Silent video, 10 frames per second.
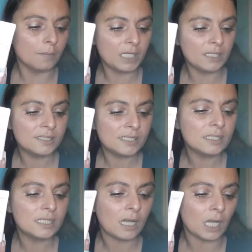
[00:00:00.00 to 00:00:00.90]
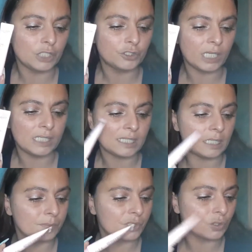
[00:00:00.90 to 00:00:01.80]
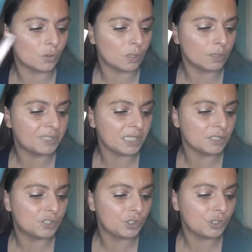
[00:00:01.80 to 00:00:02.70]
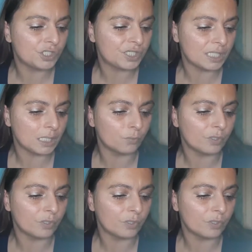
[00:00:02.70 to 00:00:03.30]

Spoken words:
Instantly hydrates and absorbs into your skin,